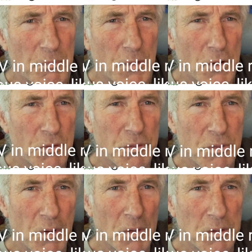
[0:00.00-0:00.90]
Those
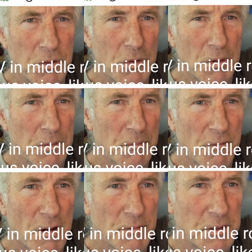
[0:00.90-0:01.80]
are the only two that
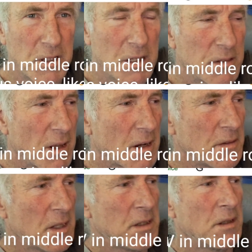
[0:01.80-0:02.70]
involve the teeth there.
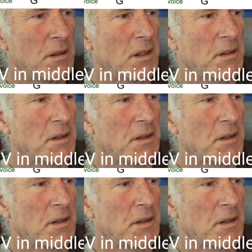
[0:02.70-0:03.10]
And then the